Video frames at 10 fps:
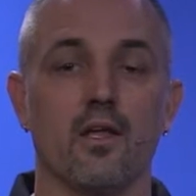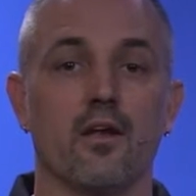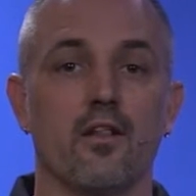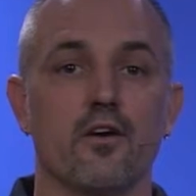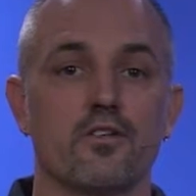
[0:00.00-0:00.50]

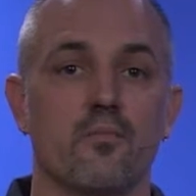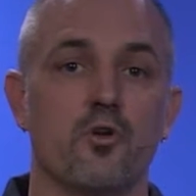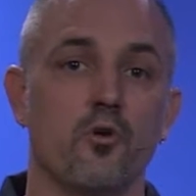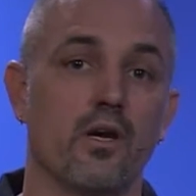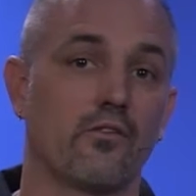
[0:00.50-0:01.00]
Now, there are some
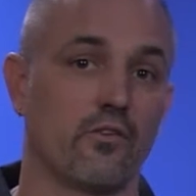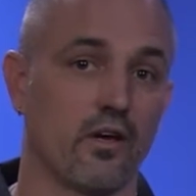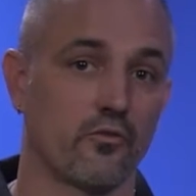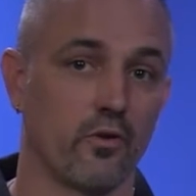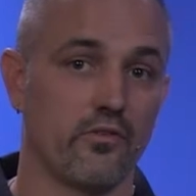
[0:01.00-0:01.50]
new
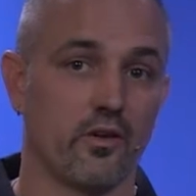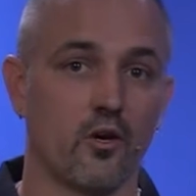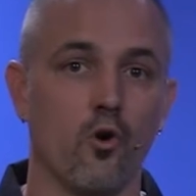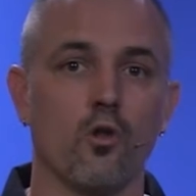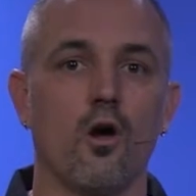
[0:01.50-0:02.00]
accessories that
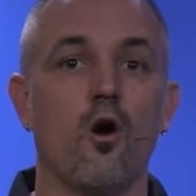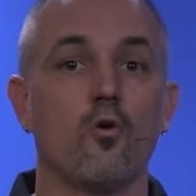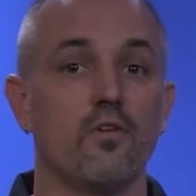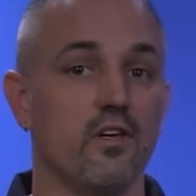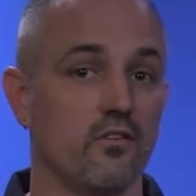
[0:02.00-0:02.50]
go
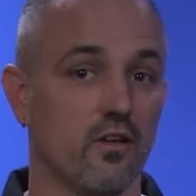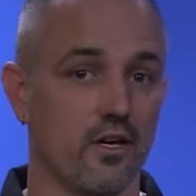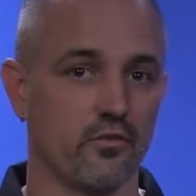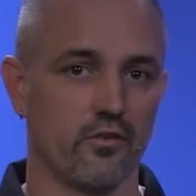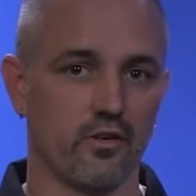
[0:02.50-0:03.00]
along with these
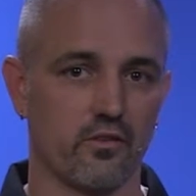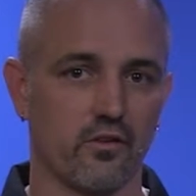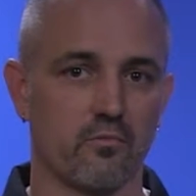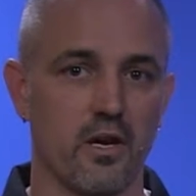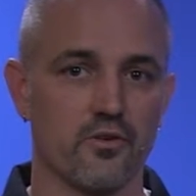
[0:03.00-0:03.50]
laser
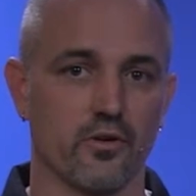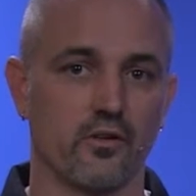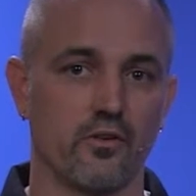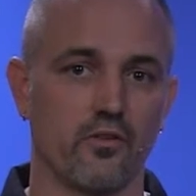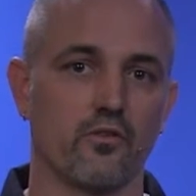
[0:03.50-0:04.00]
distance
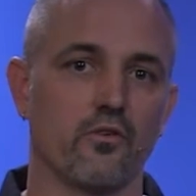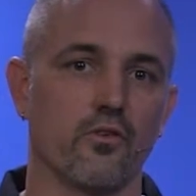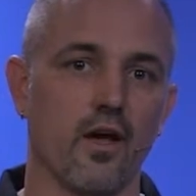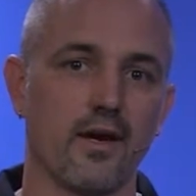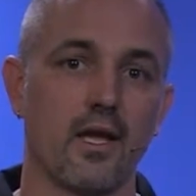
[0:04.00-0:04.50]
measuring
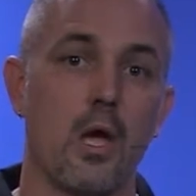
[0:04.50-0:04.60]
sensors, like